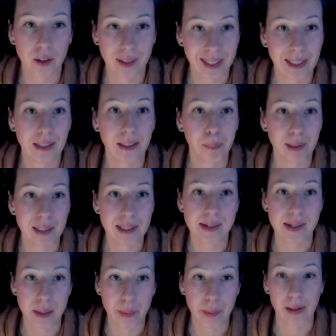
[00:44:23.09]
then
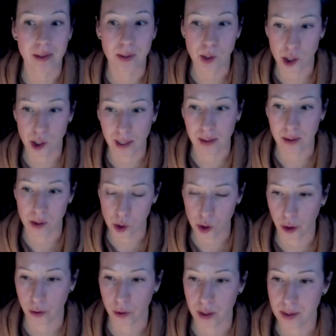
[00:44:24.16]
please email us to let us
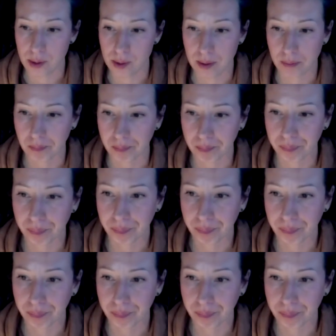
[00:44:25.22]
know this.